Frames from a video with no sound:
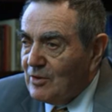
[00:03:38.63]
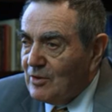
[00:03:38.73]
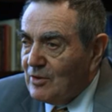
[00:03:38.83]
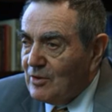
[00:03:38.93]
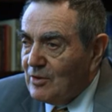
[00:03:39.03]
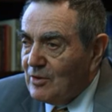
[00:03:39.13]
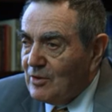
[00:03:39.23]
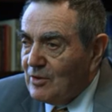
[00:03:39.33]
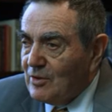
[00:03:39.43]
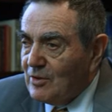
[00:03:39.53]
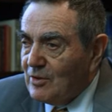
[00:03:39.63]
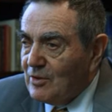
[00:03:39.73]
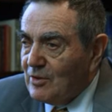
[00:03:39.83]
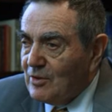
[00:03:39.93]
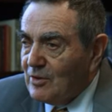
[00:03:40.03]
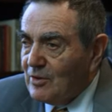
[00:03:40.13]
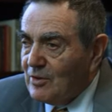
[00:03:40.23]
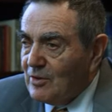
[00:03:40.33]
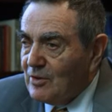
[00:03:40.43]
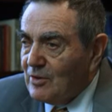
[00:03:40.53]

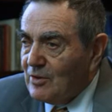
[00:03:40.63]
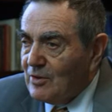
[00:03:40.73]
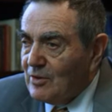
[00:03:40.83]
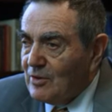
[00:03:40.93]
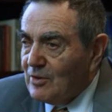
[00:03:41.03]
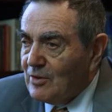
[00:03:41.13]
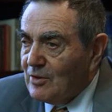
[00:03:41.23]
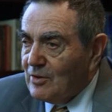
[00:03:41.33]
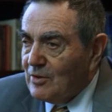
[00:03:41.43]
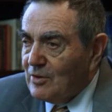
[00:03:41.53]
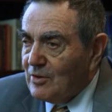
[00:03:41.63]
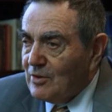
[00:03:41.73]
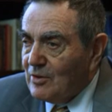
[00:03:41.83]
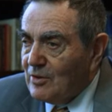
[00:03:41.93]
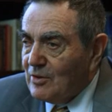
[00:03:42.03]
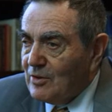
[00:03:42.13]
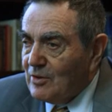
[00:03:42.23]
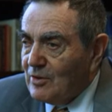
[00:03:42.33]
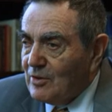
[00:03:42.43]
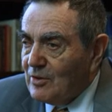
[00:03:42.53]

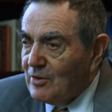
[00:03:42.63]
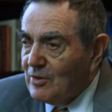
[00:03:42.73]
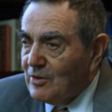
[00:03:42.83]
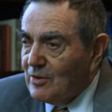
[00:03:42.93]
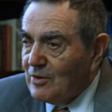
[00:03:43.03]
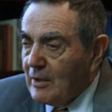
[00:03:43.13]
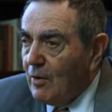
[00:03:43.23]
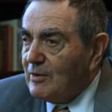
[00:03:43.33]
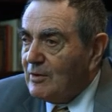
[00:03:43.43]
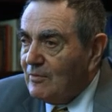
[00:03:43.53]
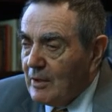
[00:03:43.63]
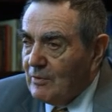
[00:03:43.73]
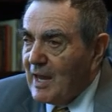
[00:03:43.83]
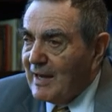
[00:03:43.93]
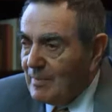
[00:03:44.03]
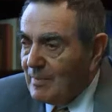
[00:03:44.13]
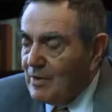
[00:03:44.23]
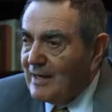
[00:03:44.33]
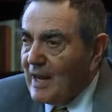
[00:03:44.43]
[no speech]